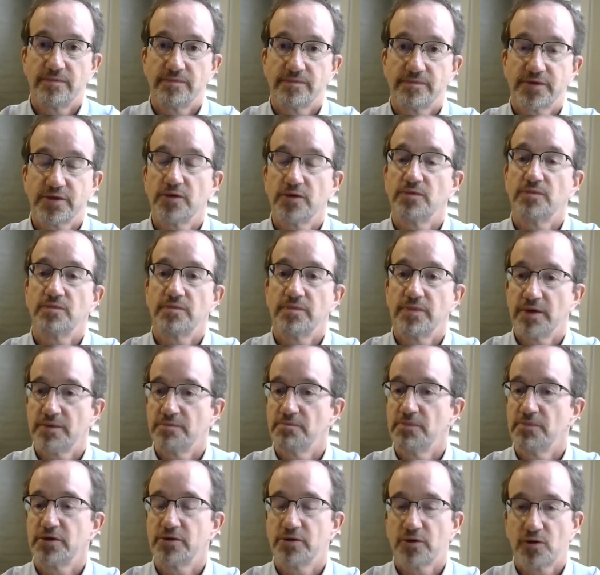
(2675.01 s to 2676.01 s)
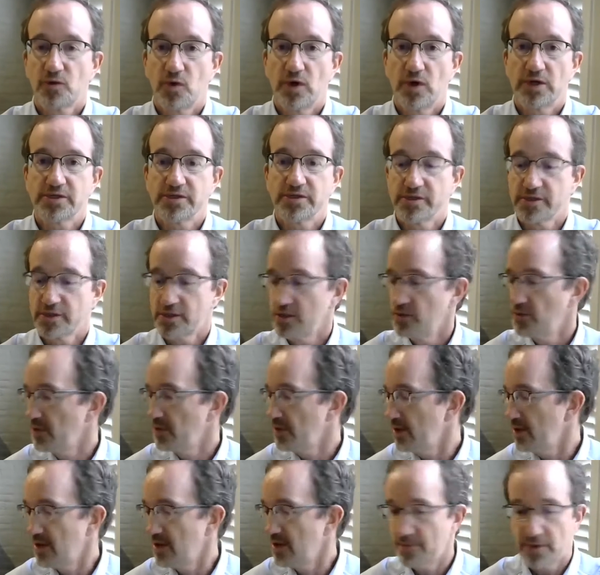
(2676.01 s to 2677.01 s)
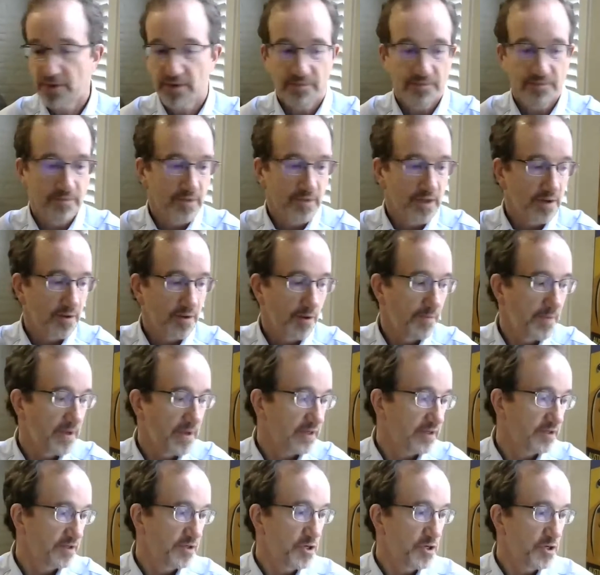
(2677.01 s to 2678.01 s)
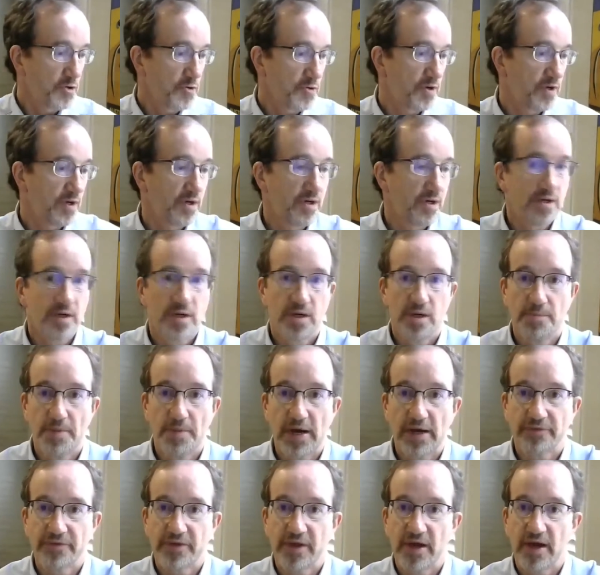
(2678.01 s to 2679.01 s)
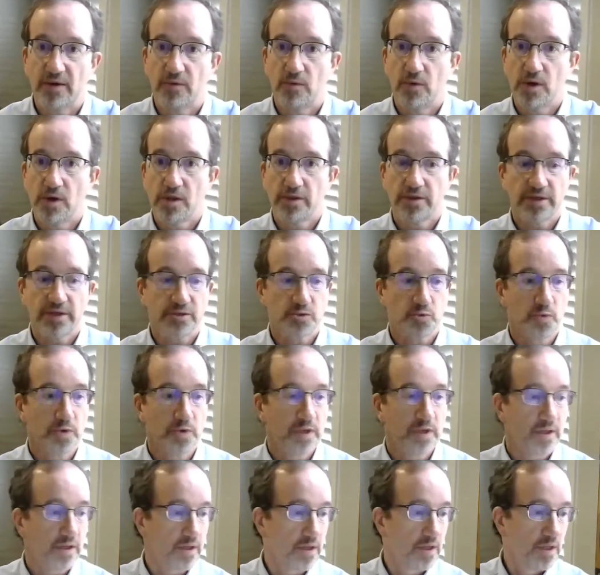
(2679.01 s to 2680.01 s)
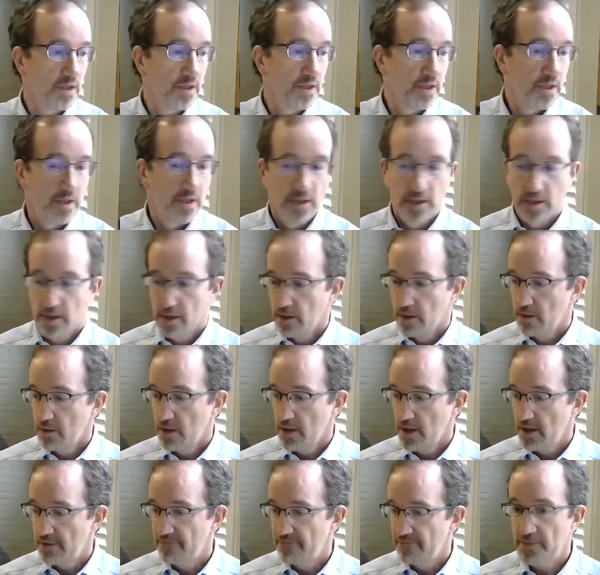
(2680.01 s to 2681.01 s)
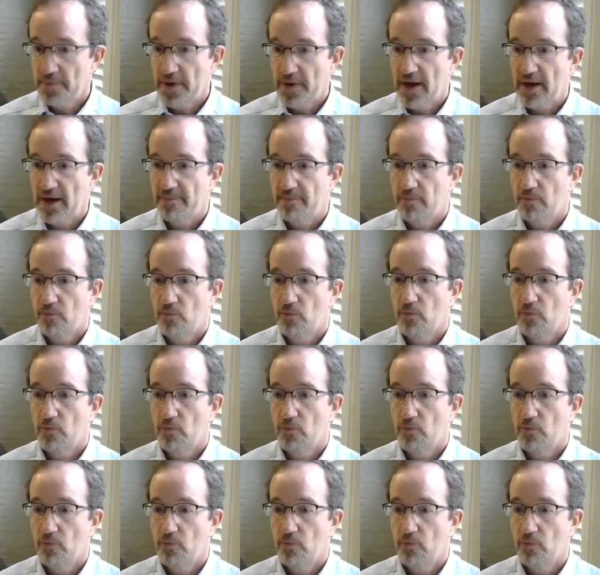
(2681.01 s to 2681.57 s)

So, but your questions go in, and I'm gonna make a note about that. One of the things we at DPAP,